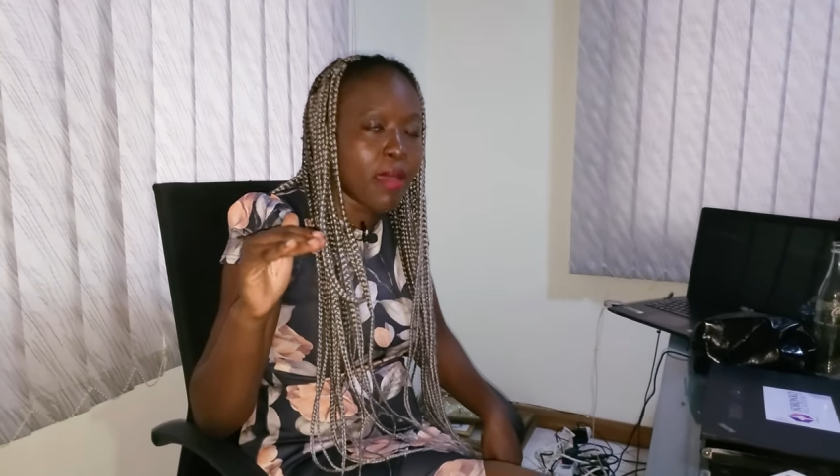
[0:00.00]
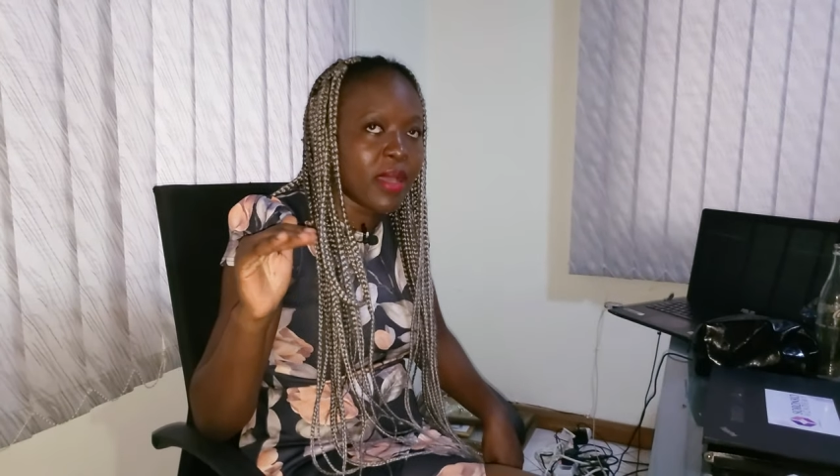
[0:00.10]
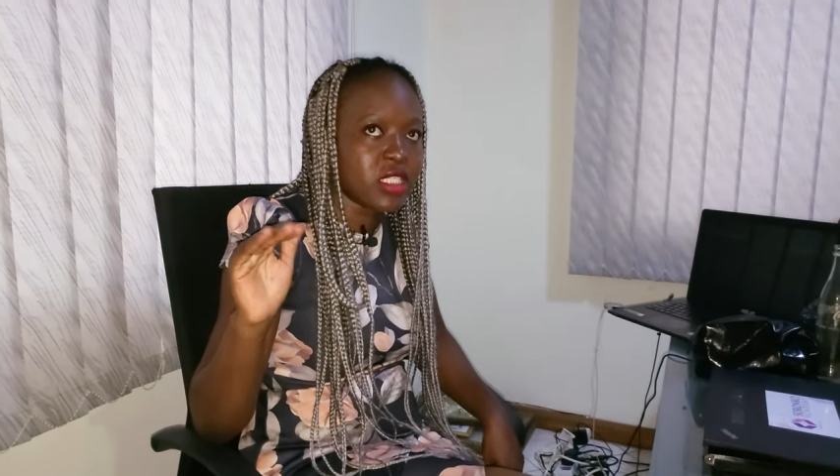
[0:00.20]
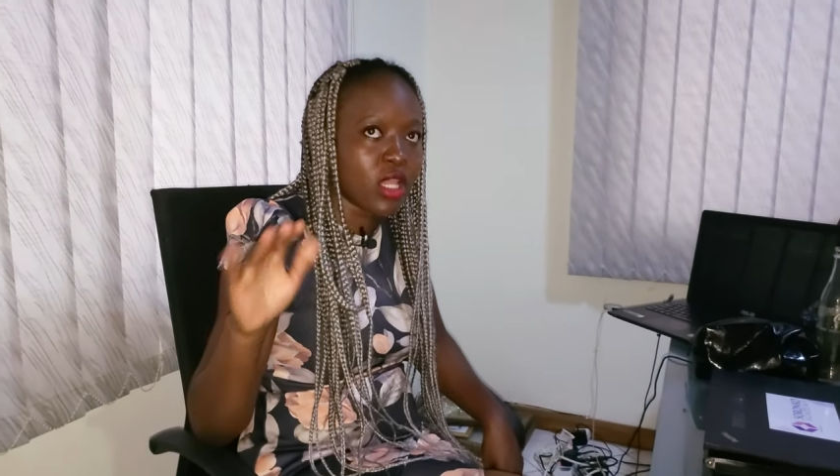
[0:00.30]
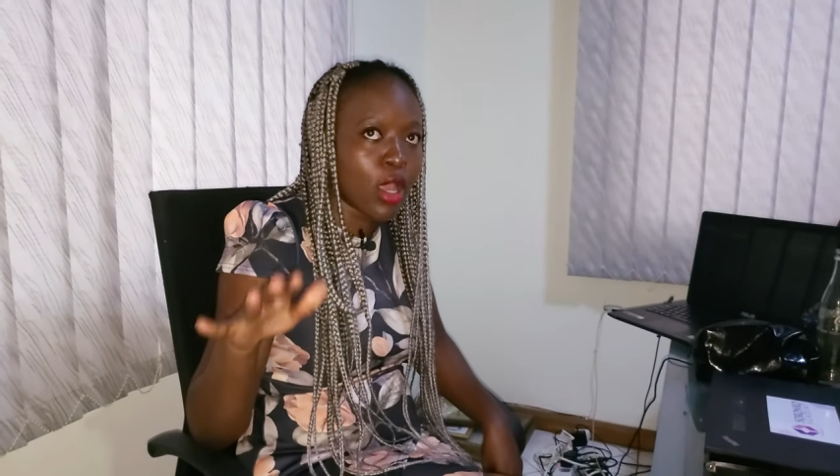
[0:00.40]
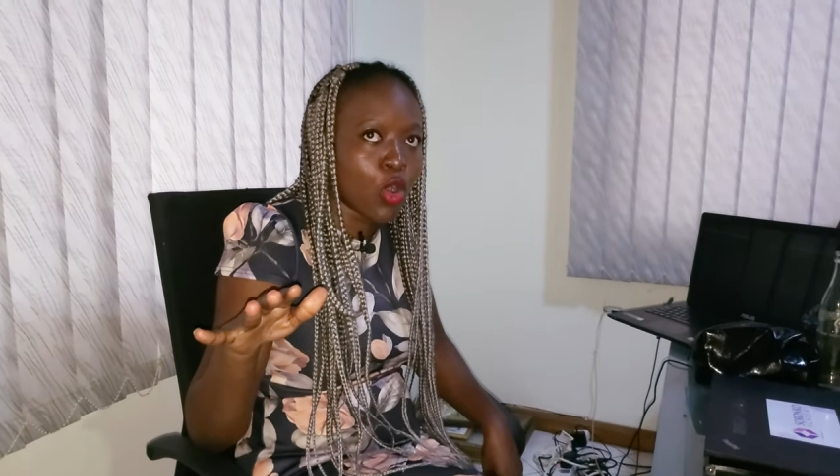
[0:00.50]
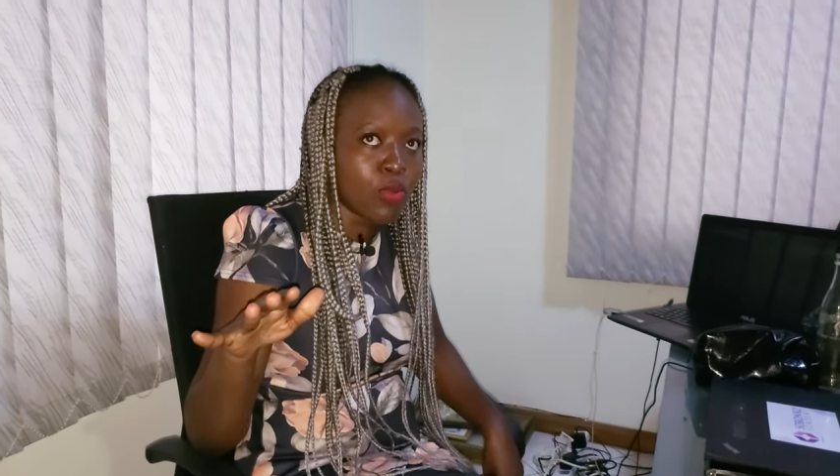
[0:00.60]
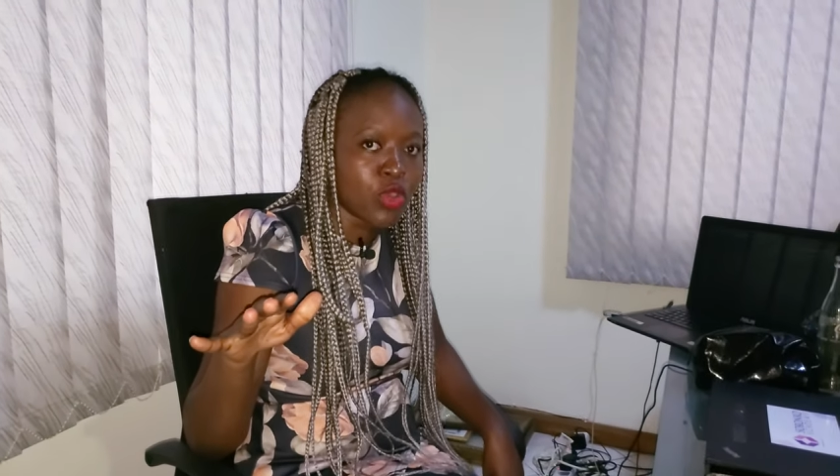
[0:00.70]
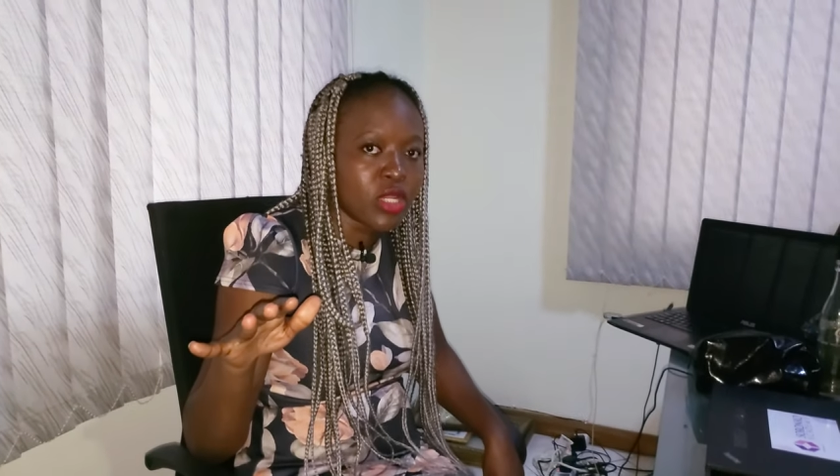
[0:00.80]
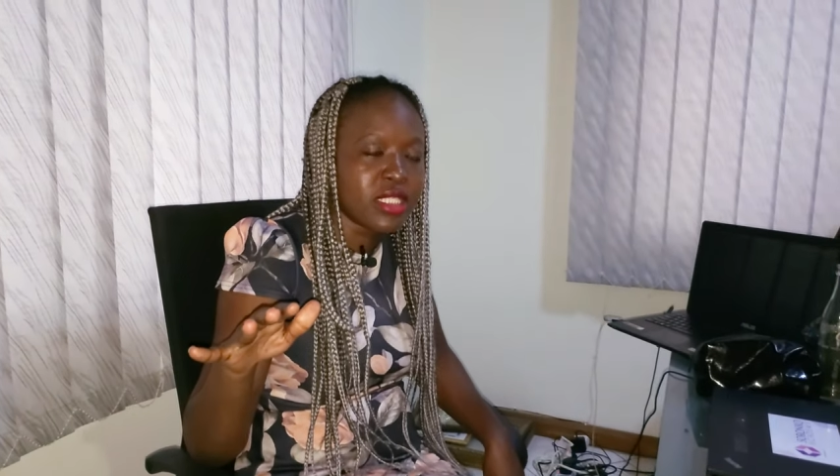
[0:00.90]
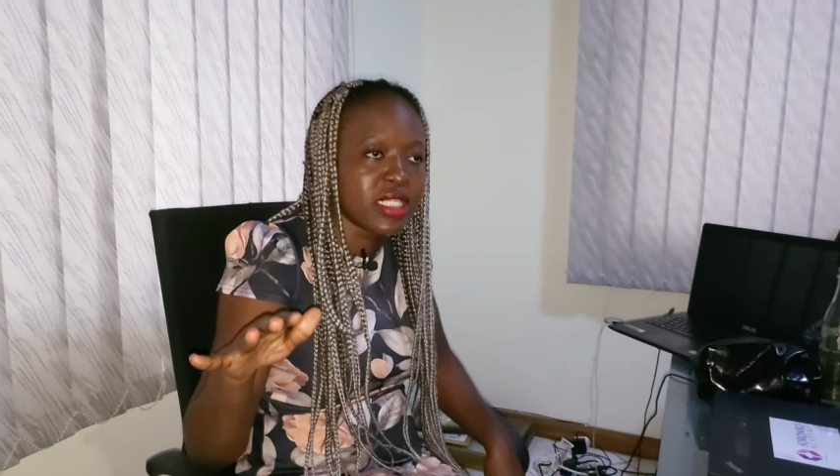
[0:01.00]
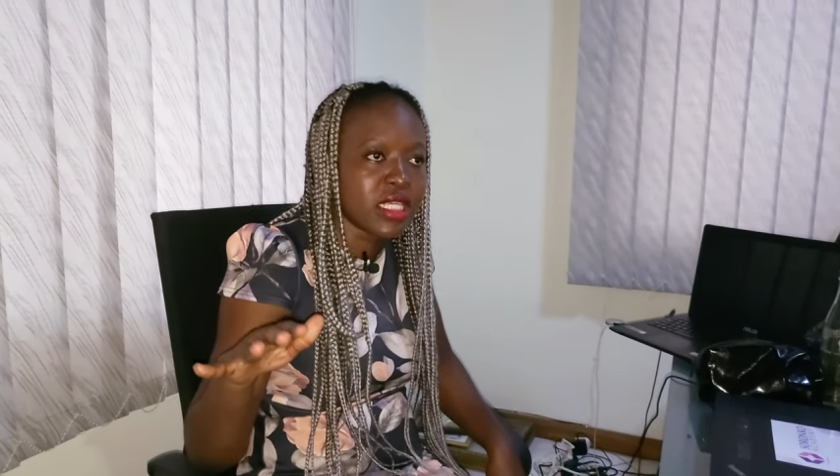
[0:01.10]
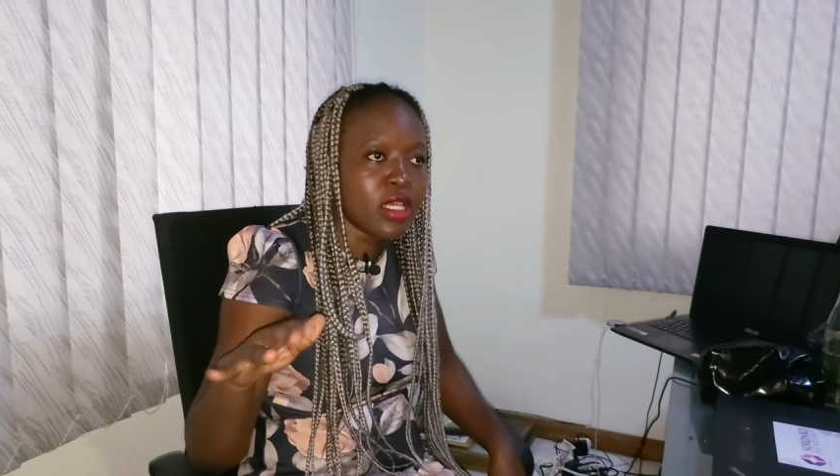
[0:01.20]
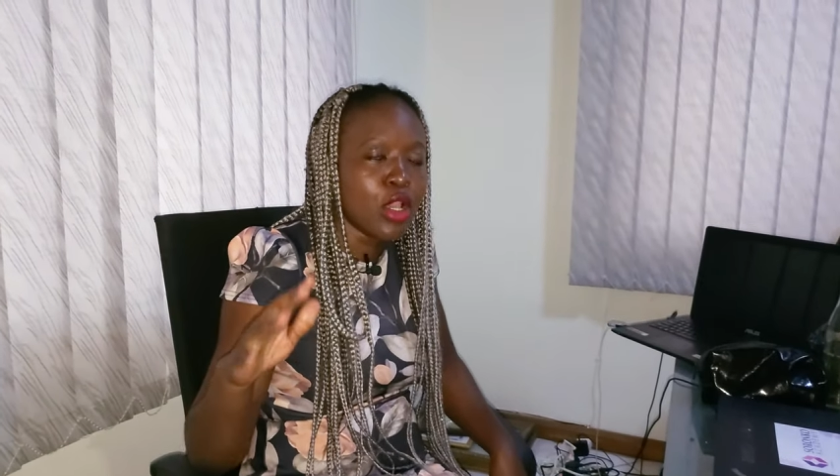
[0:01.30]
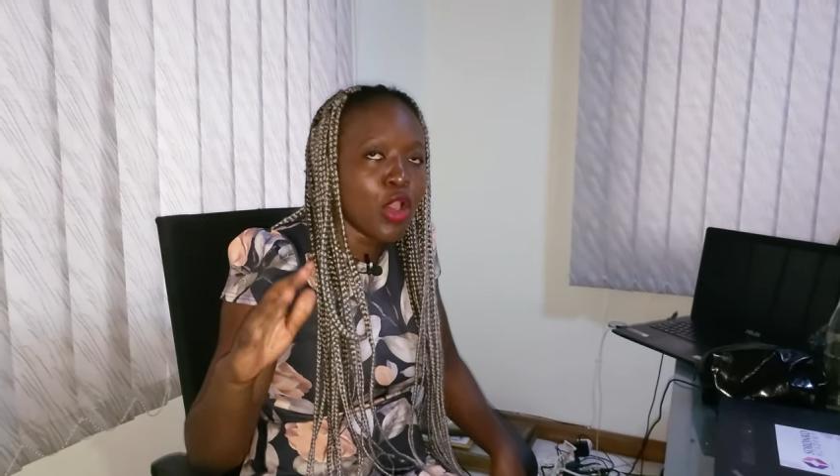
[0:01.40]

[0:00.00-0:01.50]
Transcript: a particular community.